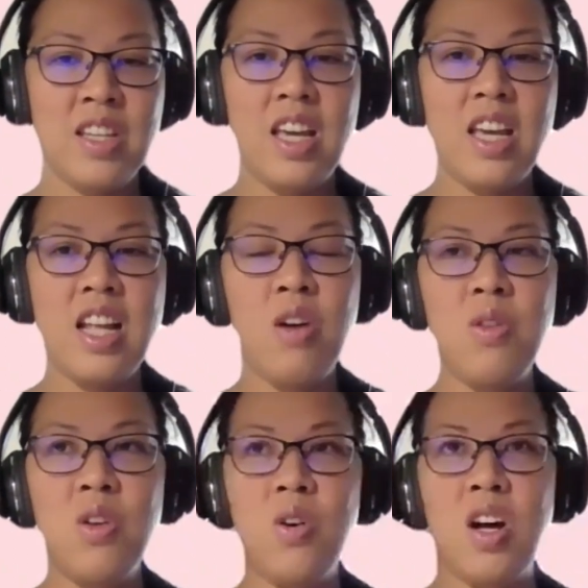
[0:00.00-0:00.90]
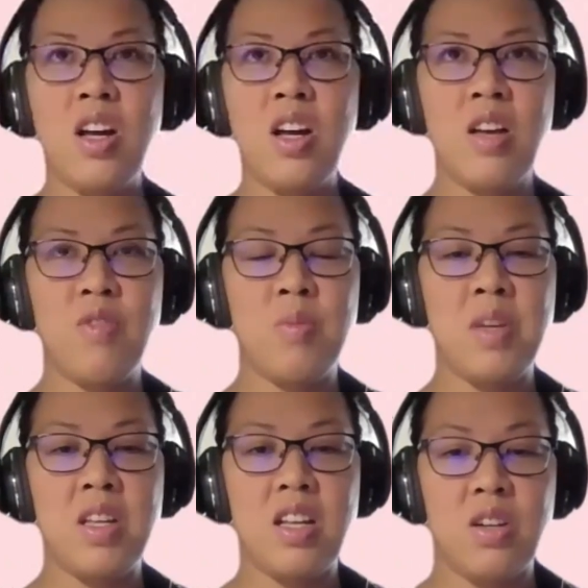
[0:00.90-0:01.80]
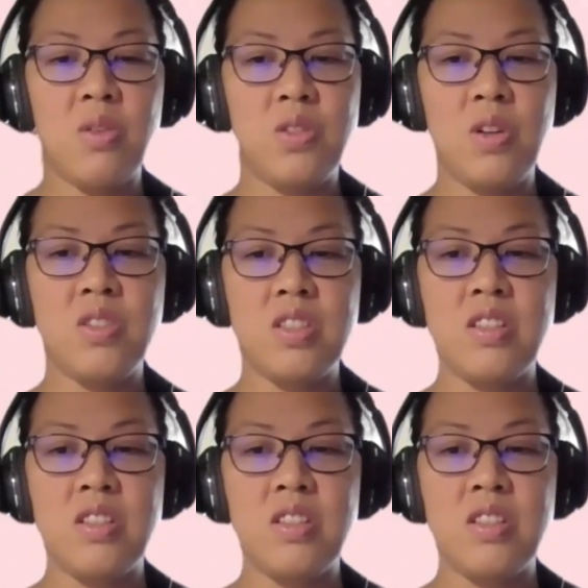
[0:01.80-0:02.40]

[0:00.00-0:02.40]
And how long have you been a consultant?